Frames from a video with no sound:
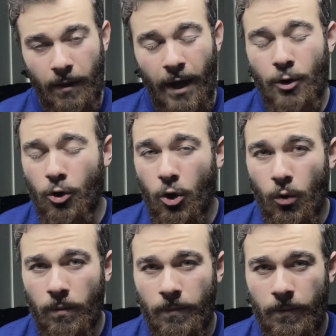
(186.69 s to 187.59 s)
I
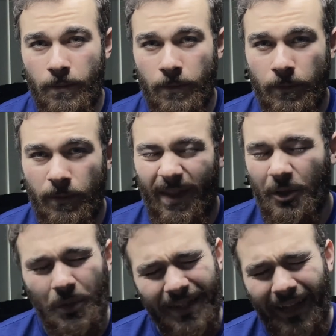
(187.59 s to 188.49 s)
knew
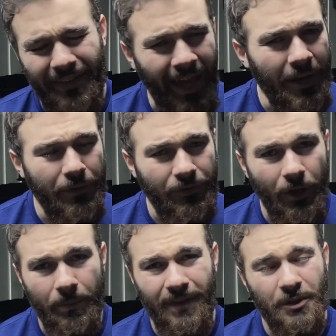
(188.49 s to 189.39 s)
this was not the end of
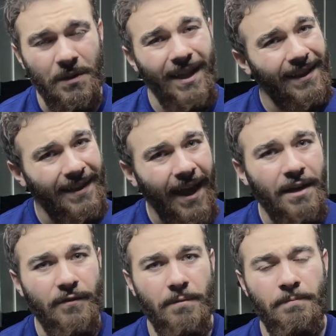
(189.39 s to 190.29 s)
Nubbin. This was not the
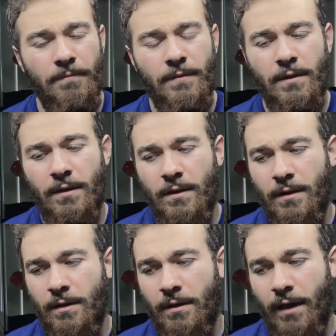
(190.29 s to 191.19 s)
end of him.
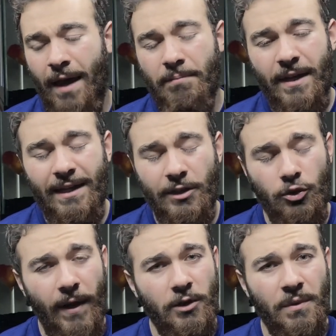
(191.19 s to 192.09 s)
I immediately
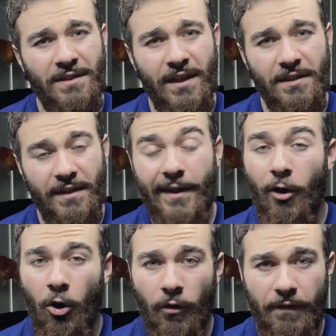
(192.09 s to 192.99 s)
tried to resuscitate
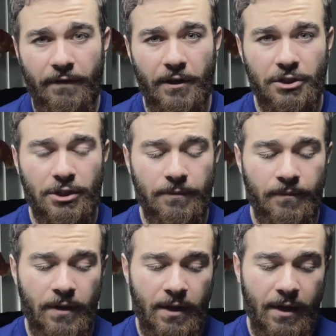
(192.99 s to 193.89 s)
all the fish.
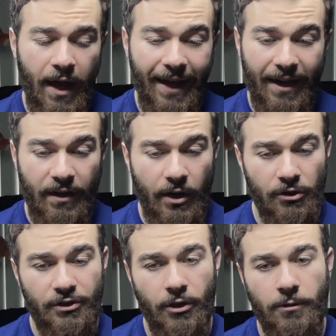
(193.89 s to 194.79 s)
I got an
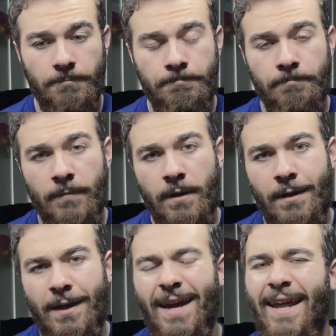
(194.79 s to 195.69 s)
air stone,
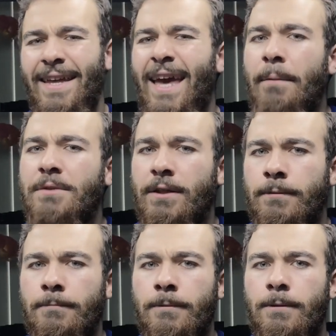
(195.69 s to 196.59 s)
and I kept it.
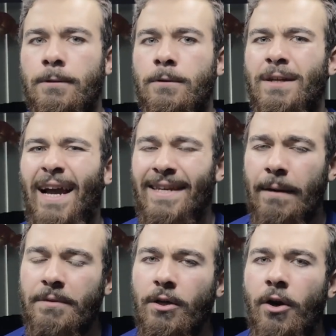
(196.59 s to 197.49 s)
I
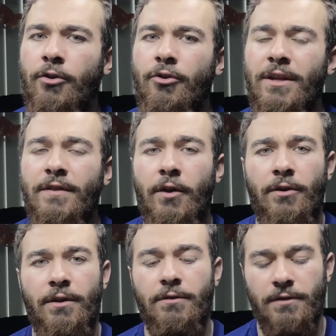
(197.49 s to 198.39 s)
kept it underneath their
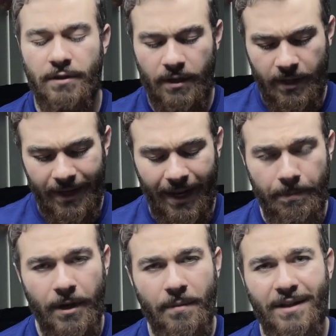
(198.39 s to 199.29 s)
gills, and I
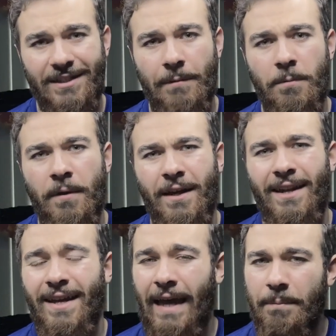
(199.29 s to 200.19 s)
put him in a separate bucket,
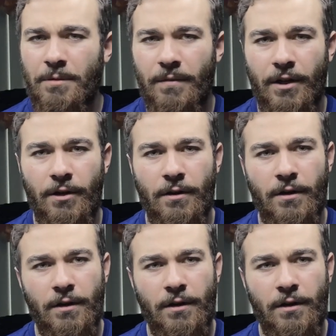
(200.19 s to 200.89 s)
and I kept him there